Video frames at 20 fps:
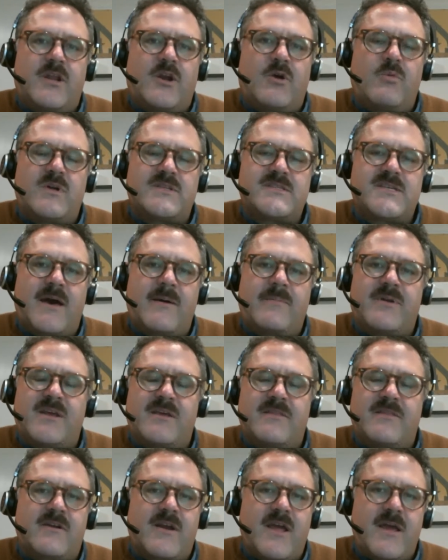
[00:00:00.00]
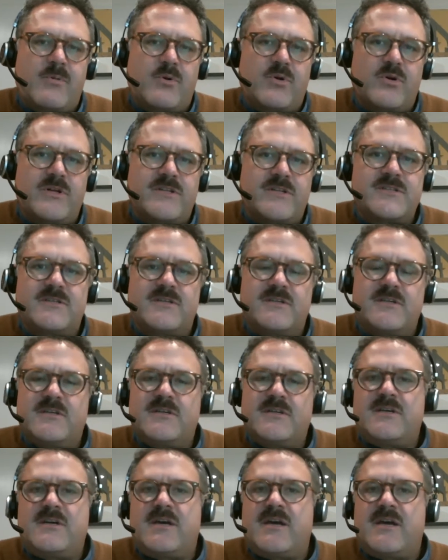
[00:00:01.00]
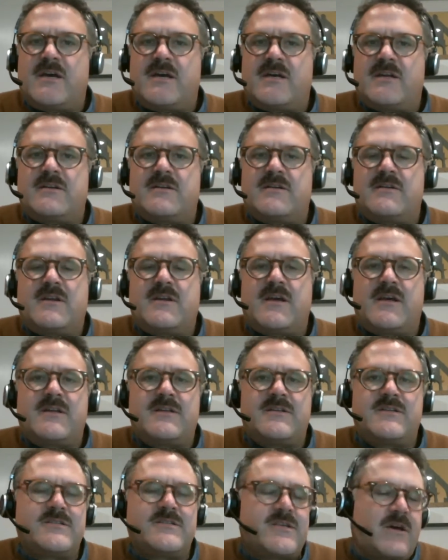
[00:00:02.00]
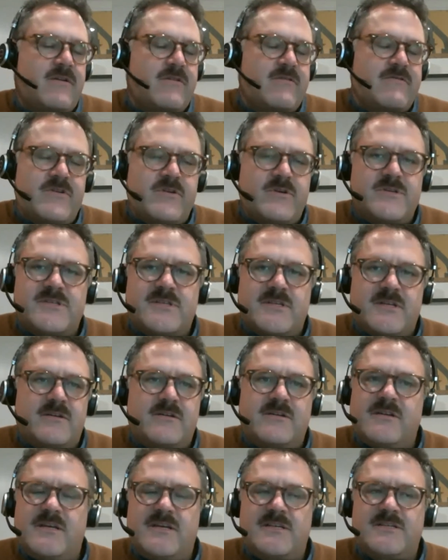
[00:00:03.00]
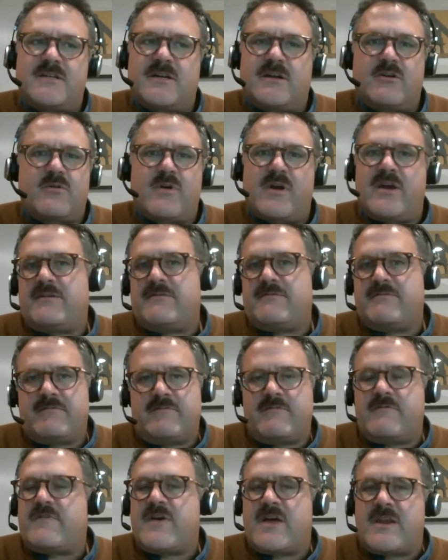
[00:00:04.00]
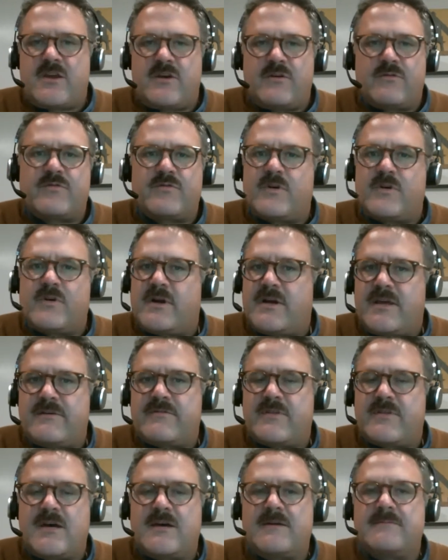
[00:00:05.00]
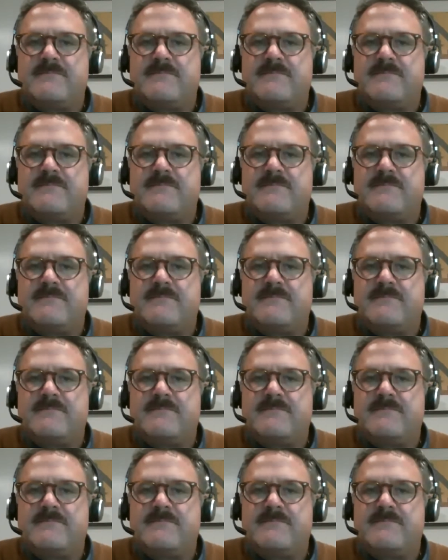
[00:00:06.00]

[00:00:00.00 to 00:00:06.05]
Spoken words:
what's happening in their neighborhoods, and design review isn't a great venue for any of that.